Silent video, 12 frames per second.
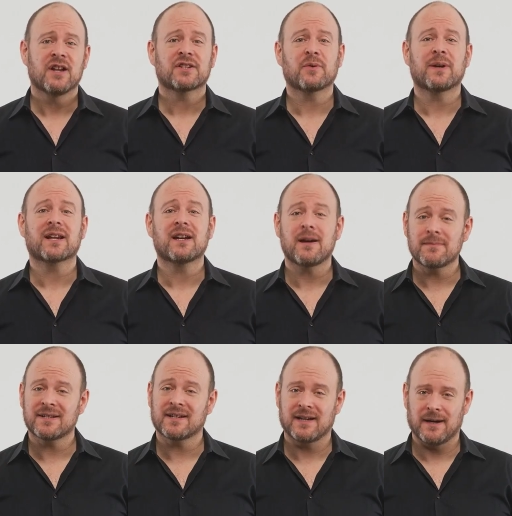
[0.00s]
So when it
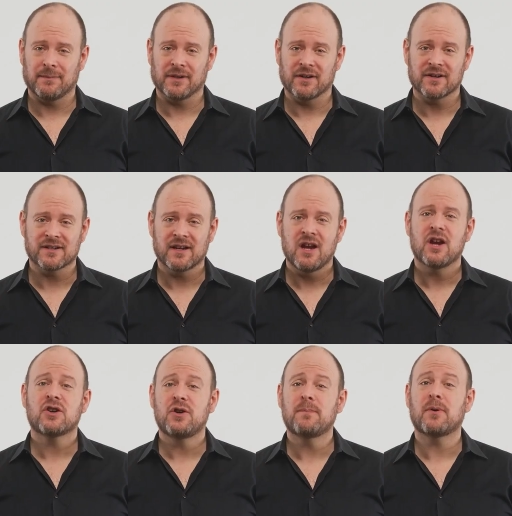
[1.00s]
comes to couplers,
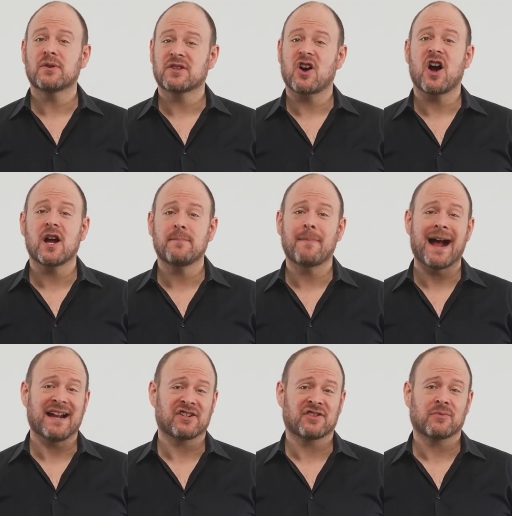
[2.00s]
KUPOs are
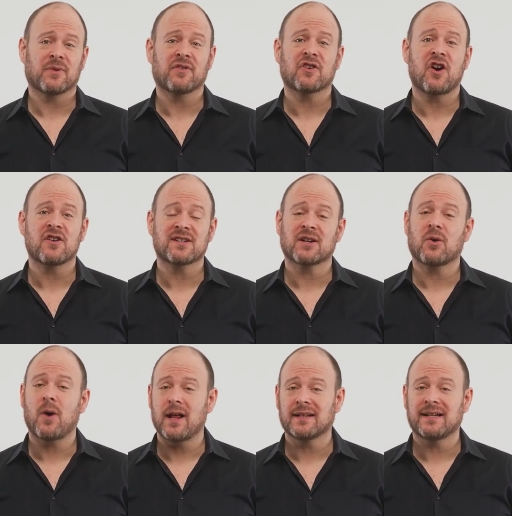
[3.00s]
unmatched with regards to
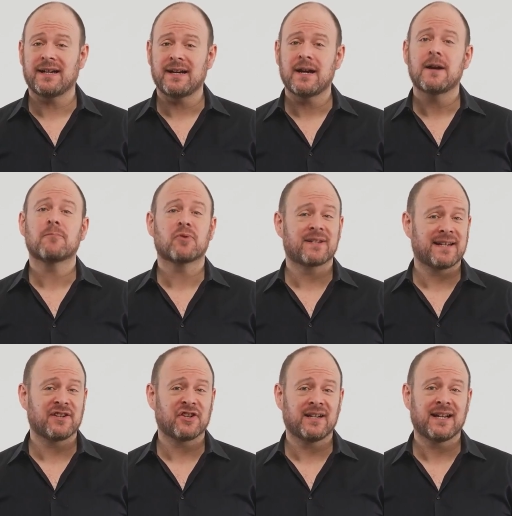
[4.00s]
quality,
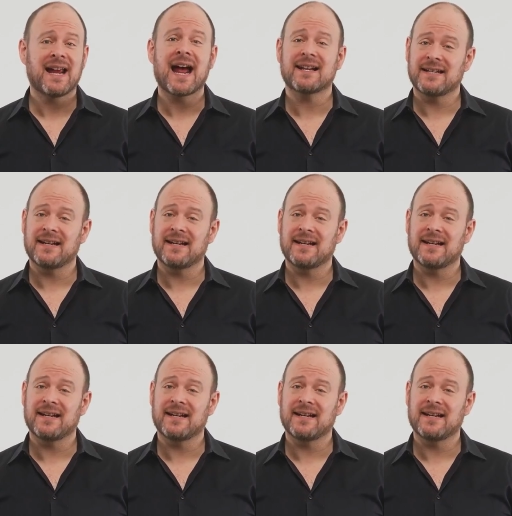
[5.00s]
precision, and